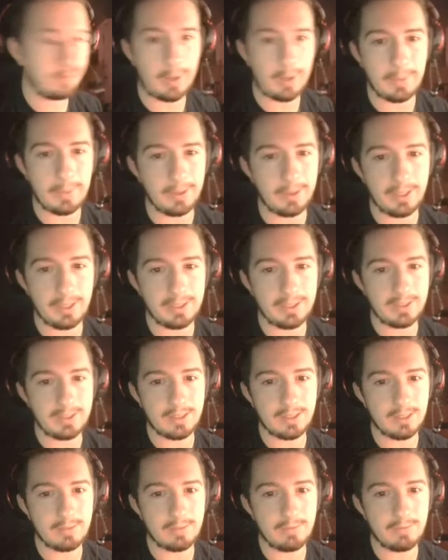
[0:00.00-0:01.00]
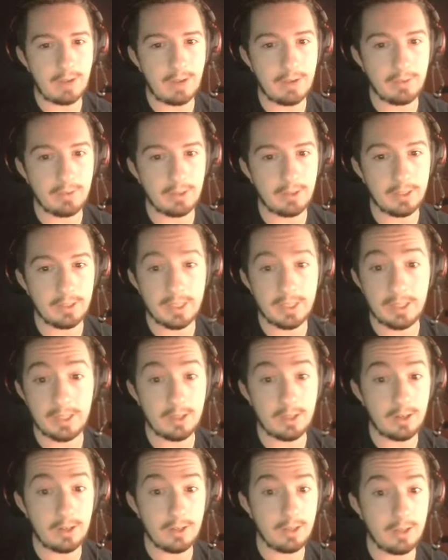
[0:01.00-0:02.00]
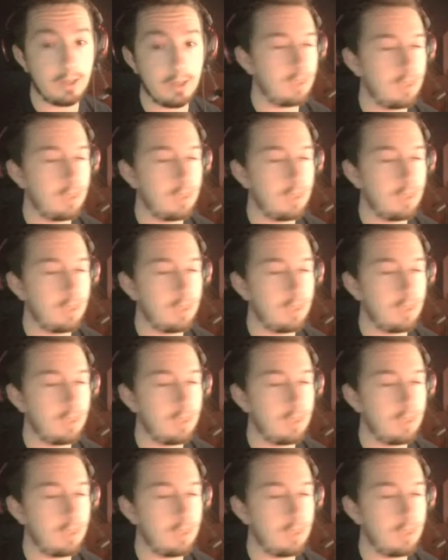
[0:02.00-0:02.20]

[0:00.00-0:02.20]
probably like a 500k card.